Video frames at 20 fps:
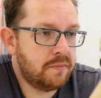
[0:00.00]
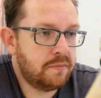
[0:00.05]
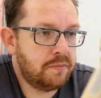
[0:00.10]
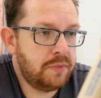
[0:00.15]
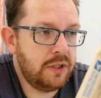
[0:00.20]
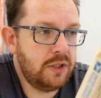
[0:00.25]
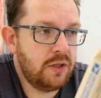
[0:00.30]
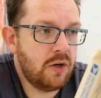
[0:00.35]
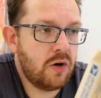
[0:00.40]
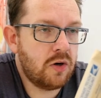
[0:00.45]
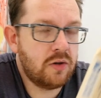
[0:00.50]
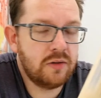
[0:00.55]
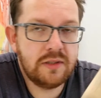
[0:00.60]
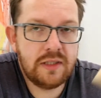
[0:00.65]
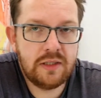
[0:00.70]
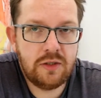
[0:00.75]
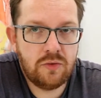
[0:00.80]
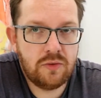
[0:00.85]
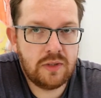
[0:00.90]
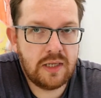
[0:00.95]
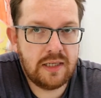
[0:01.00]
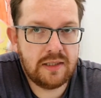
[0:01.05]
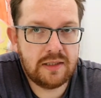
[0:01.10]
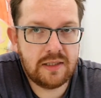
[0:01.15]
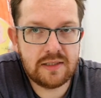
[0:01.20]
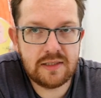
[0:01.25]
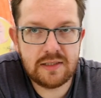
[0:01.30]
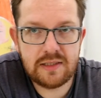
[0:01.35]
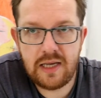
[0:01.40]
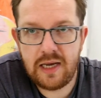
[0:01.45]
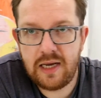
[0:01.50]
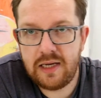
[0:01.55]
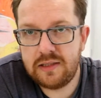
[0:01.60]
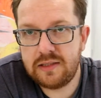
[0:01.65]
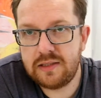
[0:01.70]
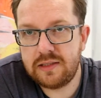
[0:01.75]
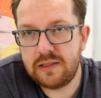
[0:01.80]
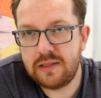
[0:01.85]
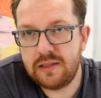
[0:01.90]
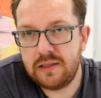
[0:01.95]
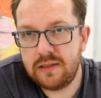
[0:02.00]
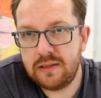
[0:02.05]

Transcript: beyond the United States,